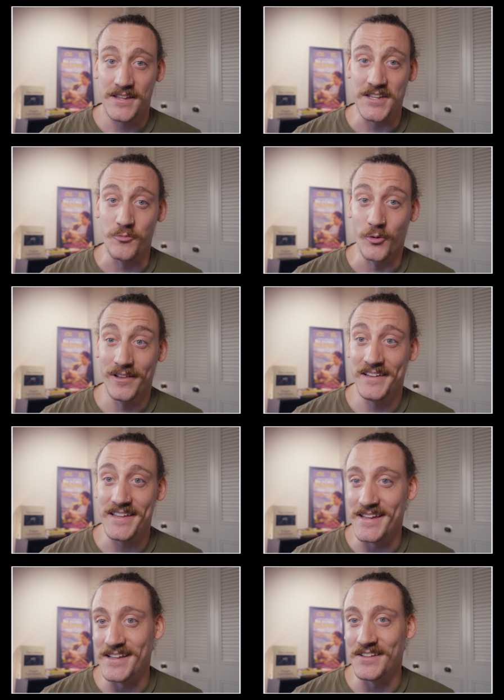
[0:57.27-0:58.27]
he really
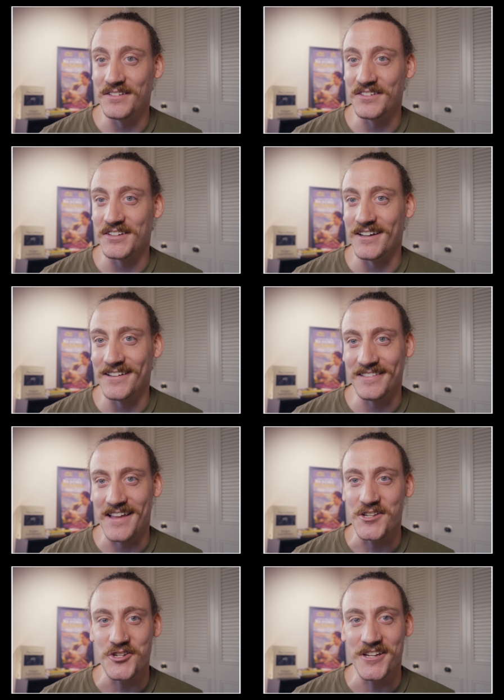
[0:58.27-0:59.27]
is a
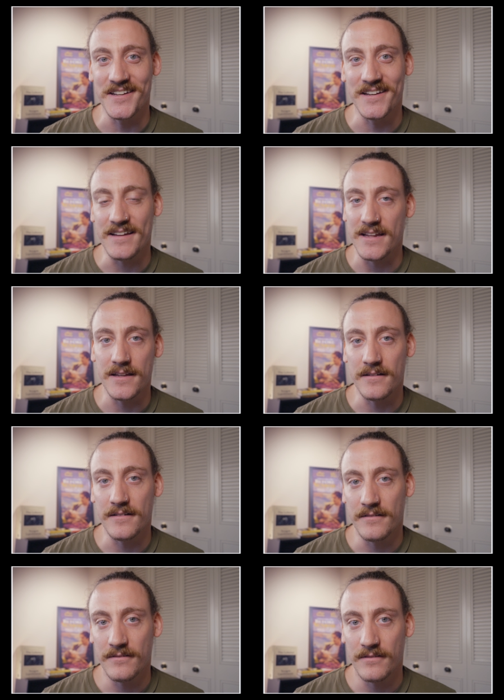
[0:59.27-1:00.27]
legend
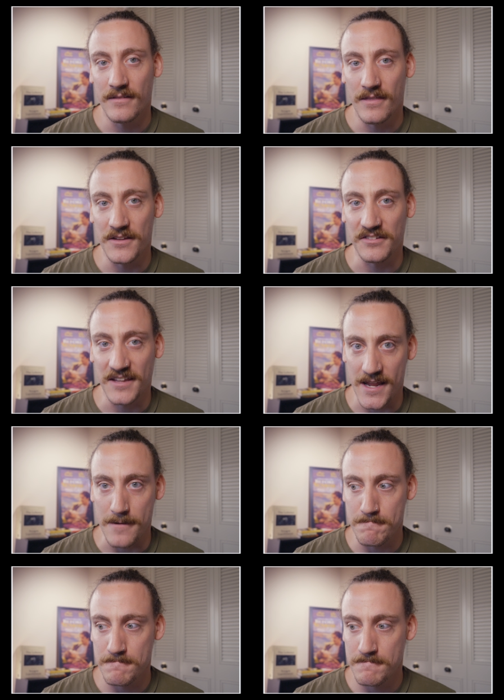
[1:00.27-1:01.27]
in this
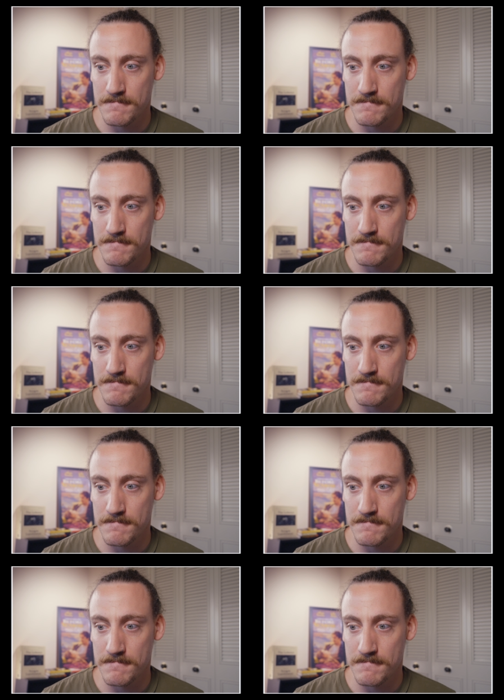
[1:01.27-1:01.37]
game.